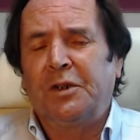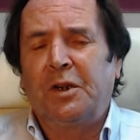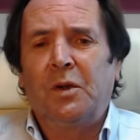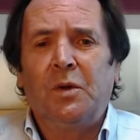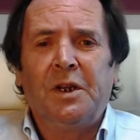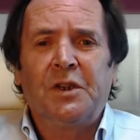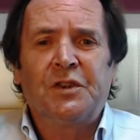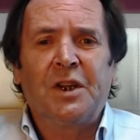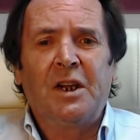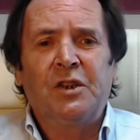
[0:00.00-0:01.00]
including
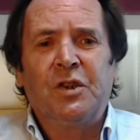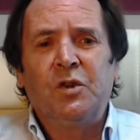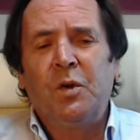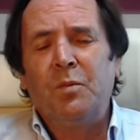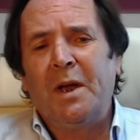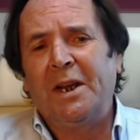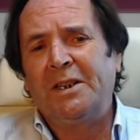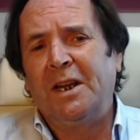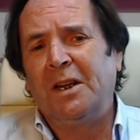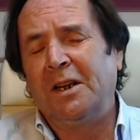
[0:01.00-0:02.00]
sanctions,
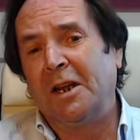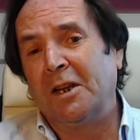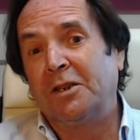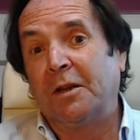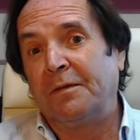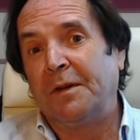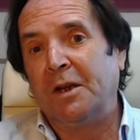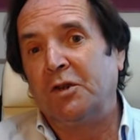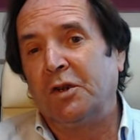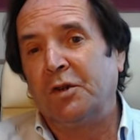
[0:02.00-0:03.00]
humanitarian
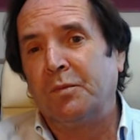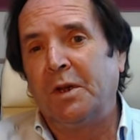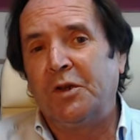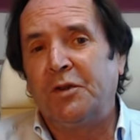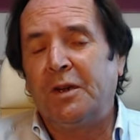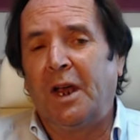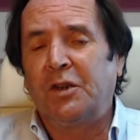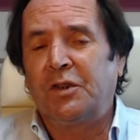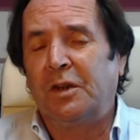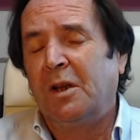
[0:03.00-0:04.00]
interventions, military
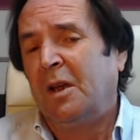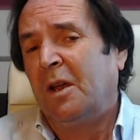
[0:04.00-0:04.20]
action,